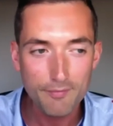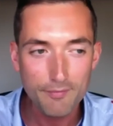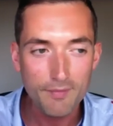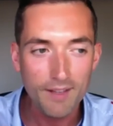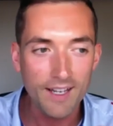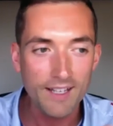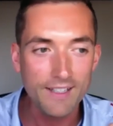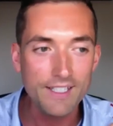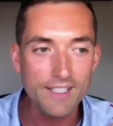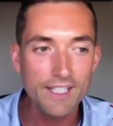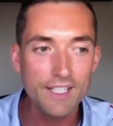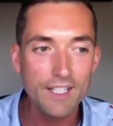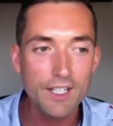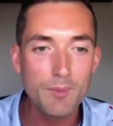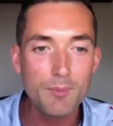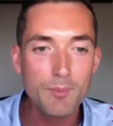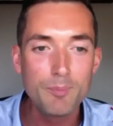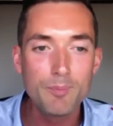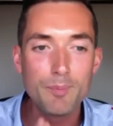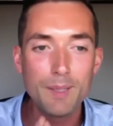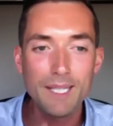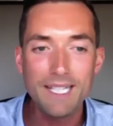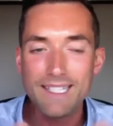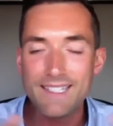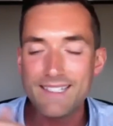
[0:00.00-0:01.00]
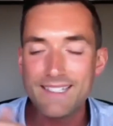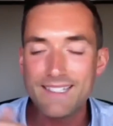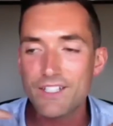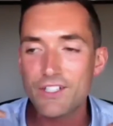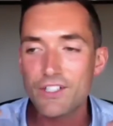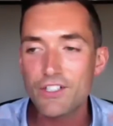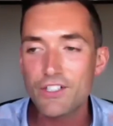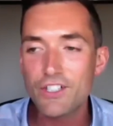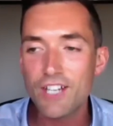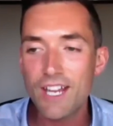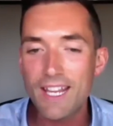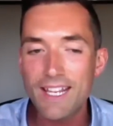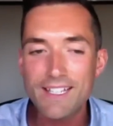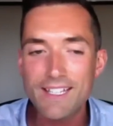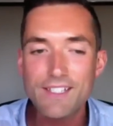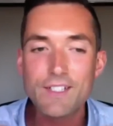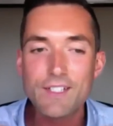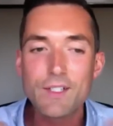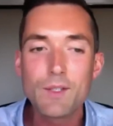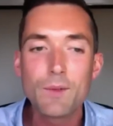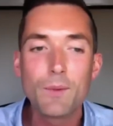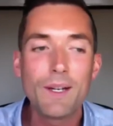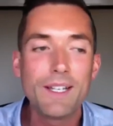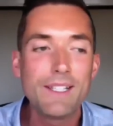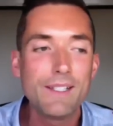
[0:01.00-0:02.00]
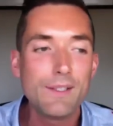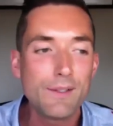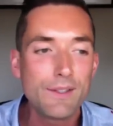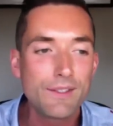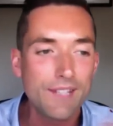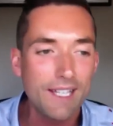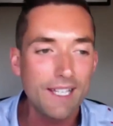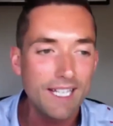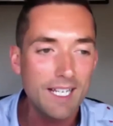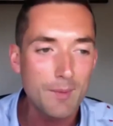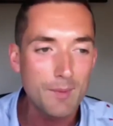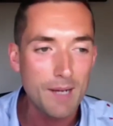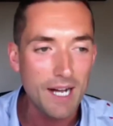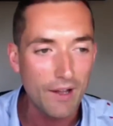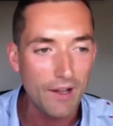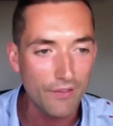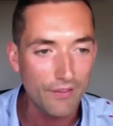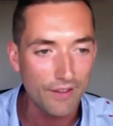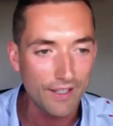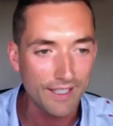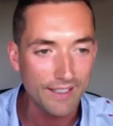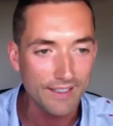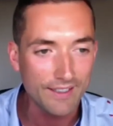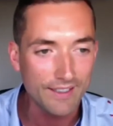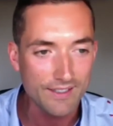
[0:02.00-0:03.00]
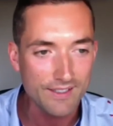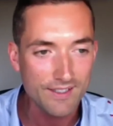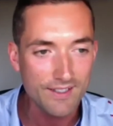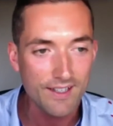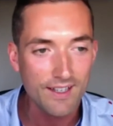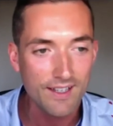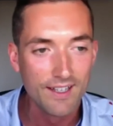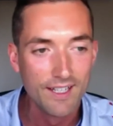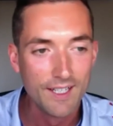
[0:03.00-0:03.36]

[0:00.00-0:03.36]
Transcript: And you're going to begin to change the way you think about things.